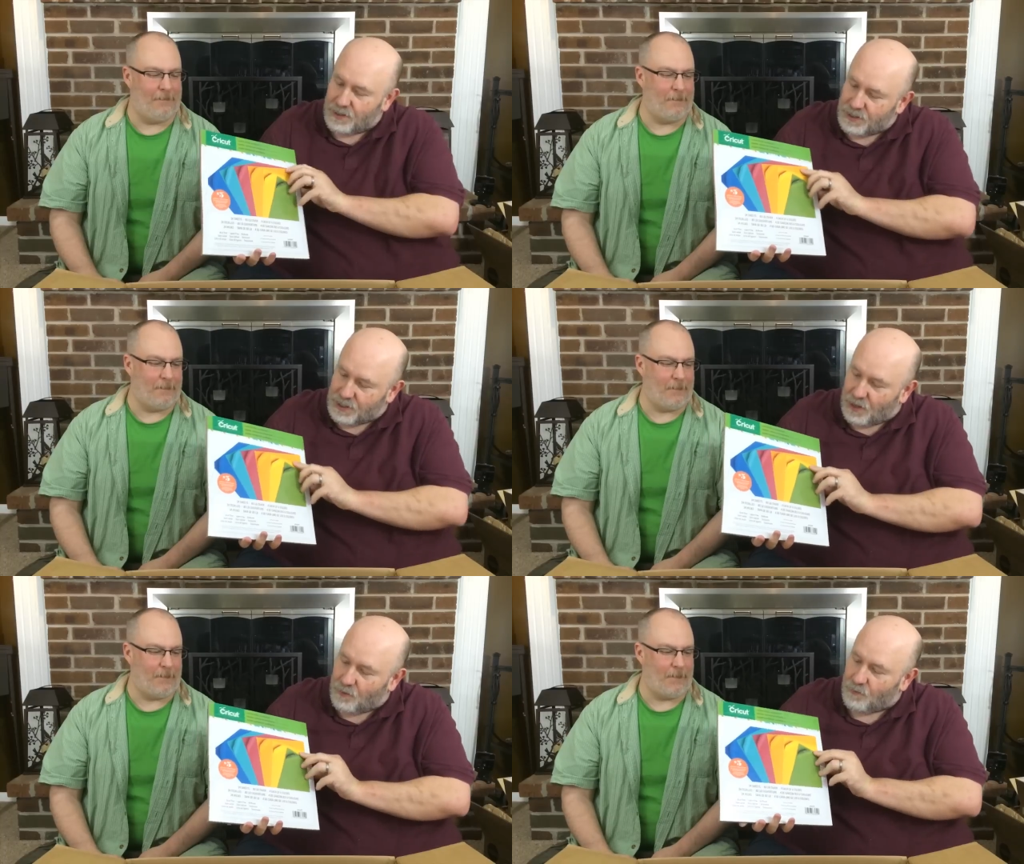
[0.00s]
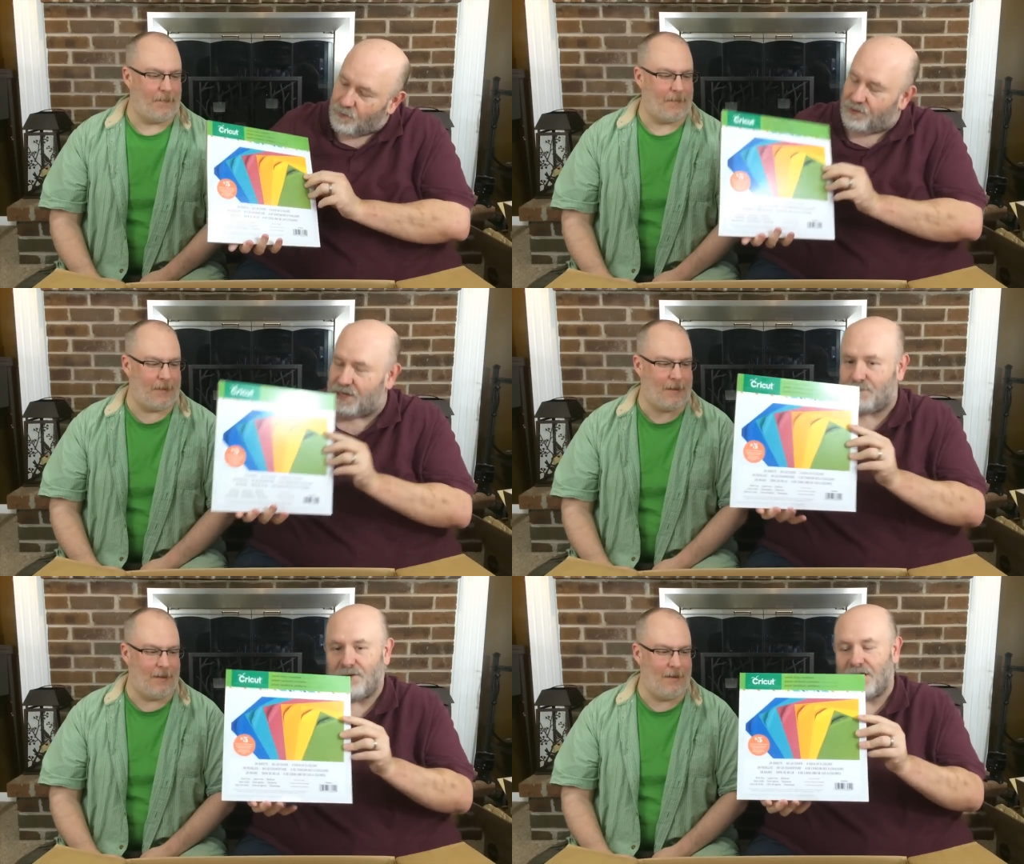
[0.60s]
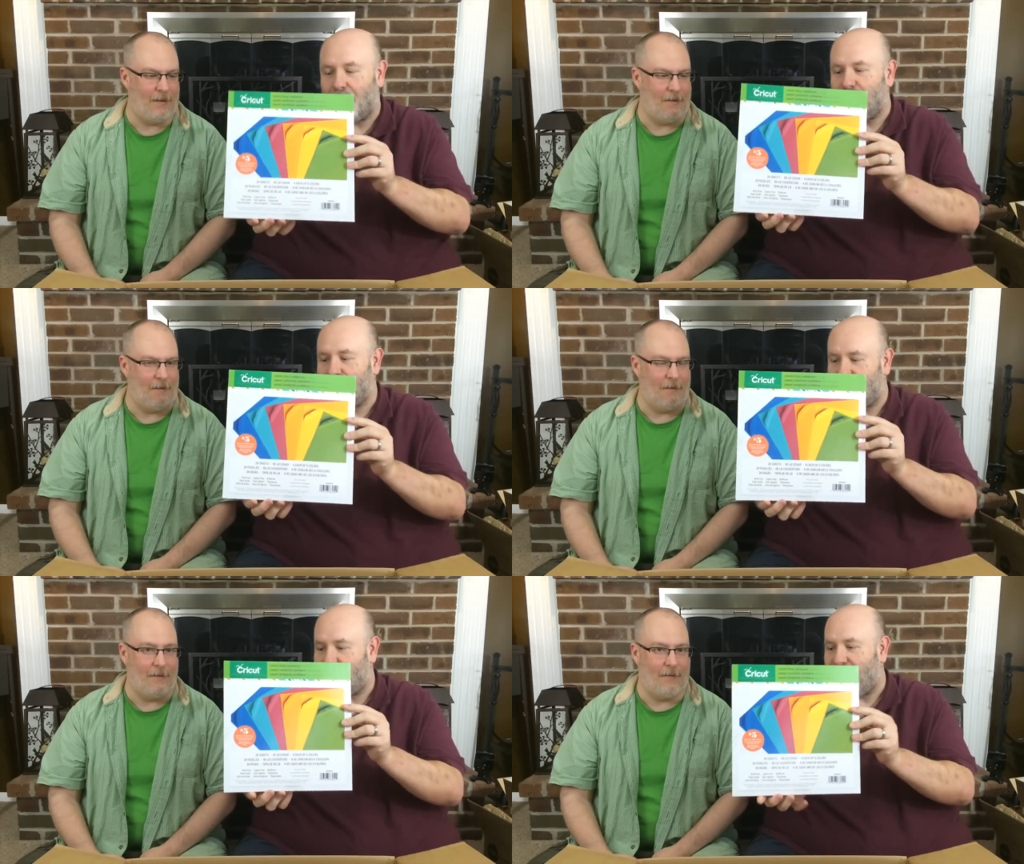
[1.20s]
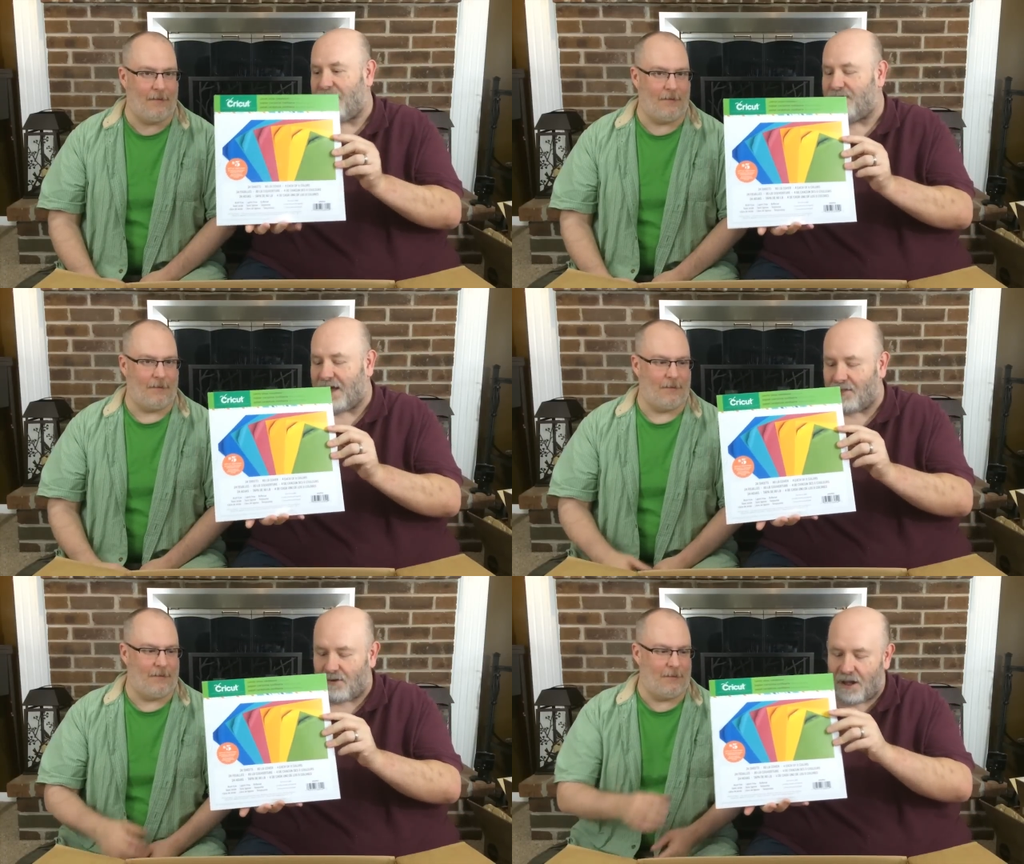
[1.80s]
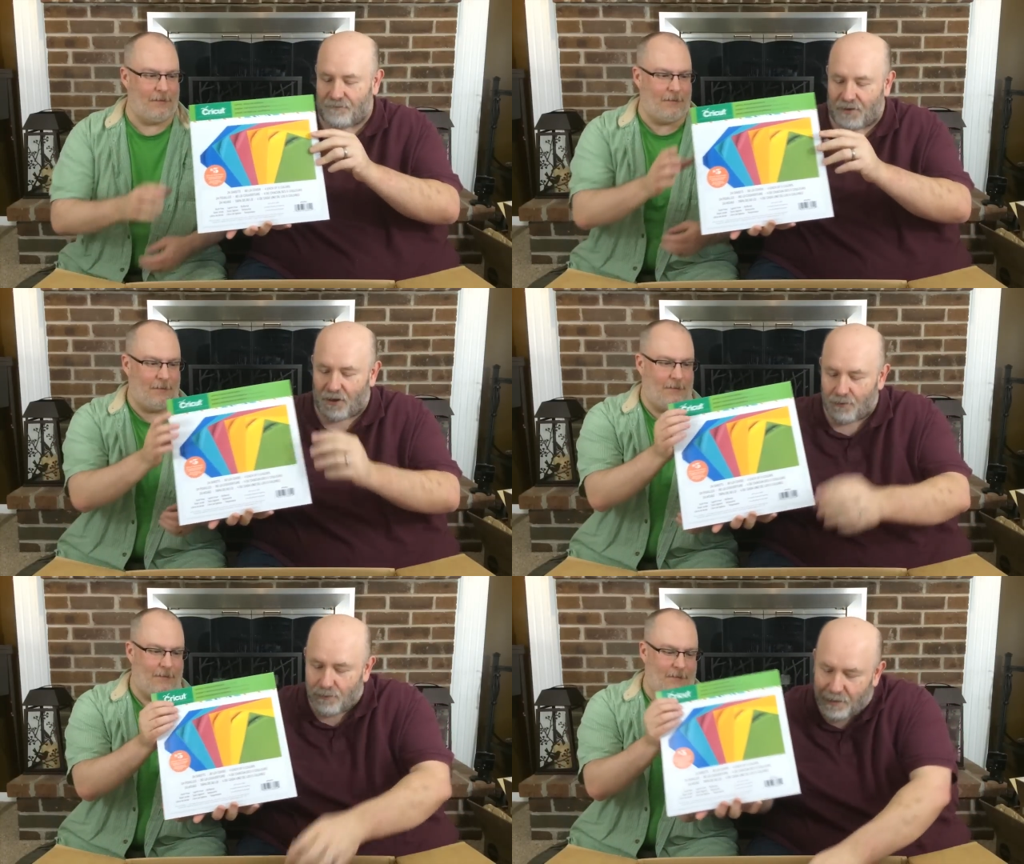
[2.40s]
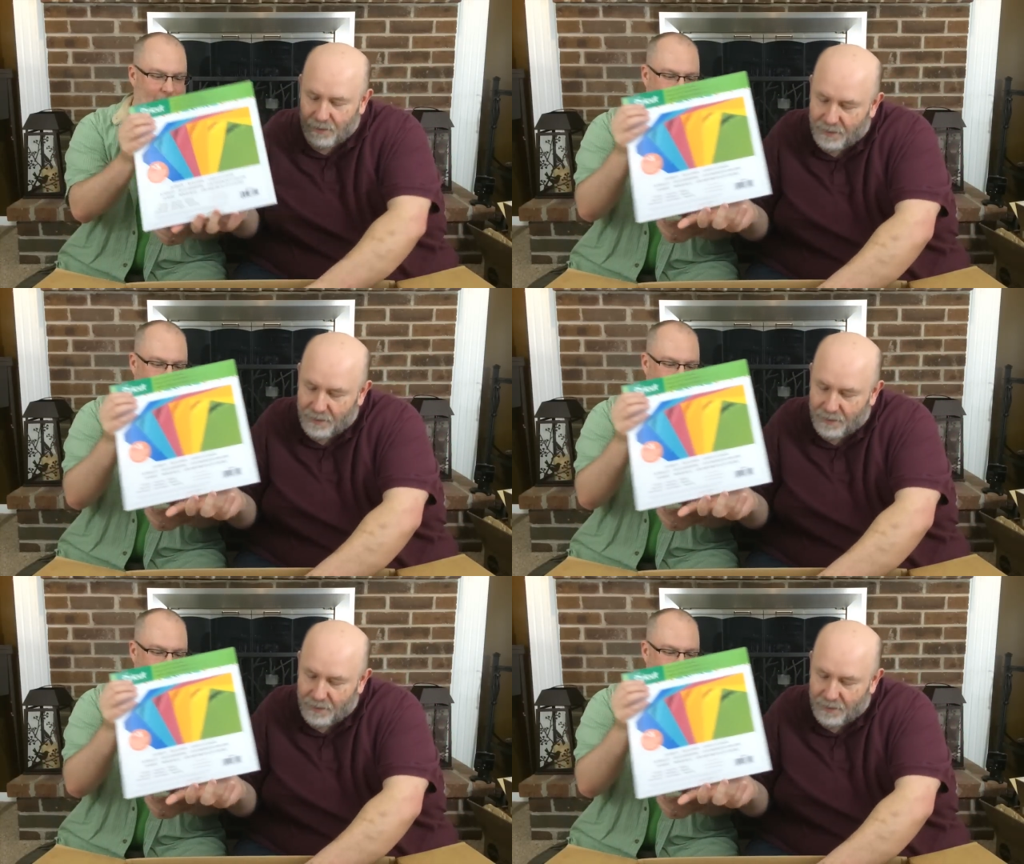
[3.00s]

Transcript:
Speaker 1: So this one comes with the five dollar off code.